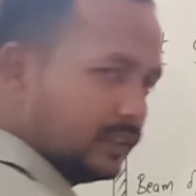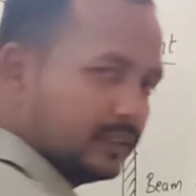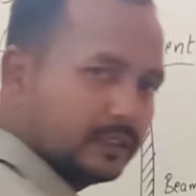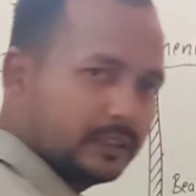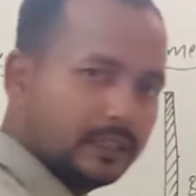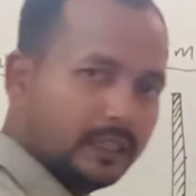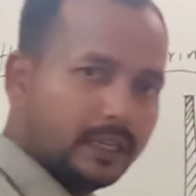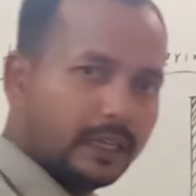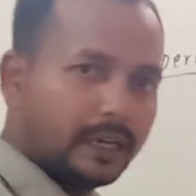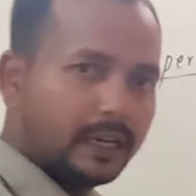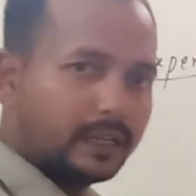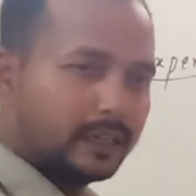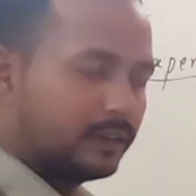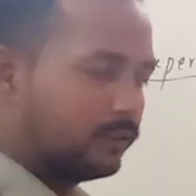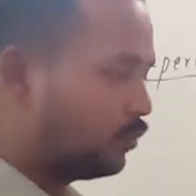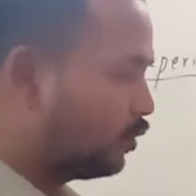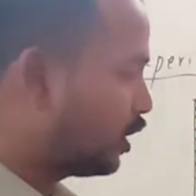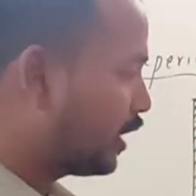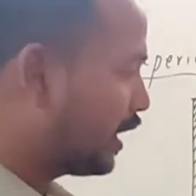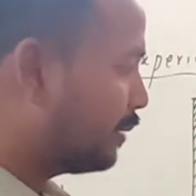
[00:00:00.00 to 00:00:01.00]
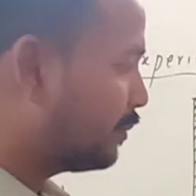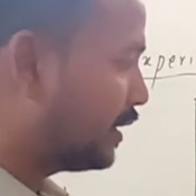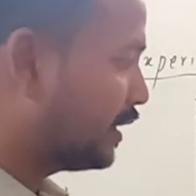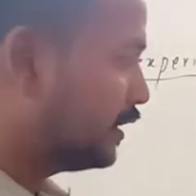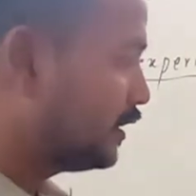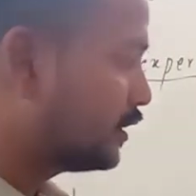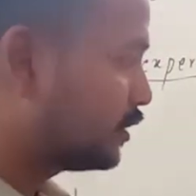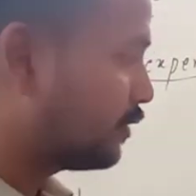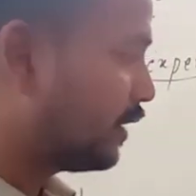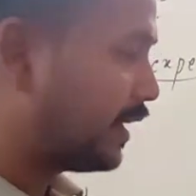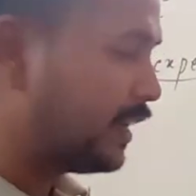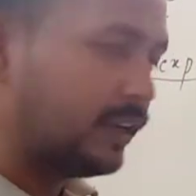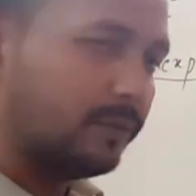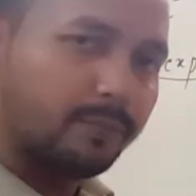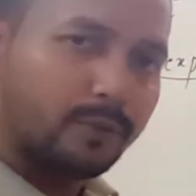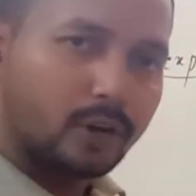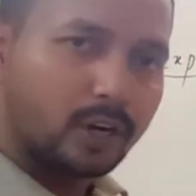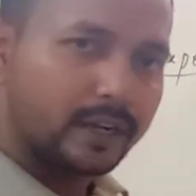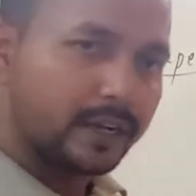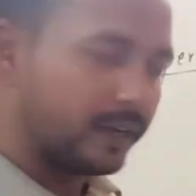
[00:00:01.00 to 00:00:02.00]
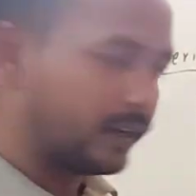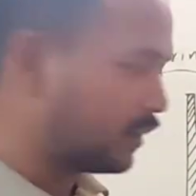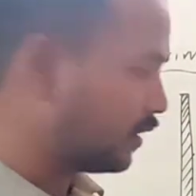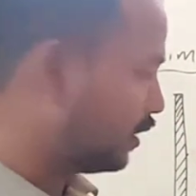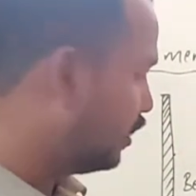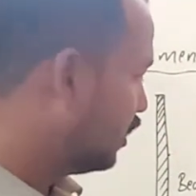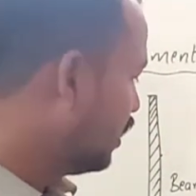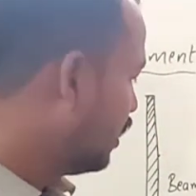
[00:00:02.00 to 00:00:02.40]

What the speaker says: See here, what and it is very important.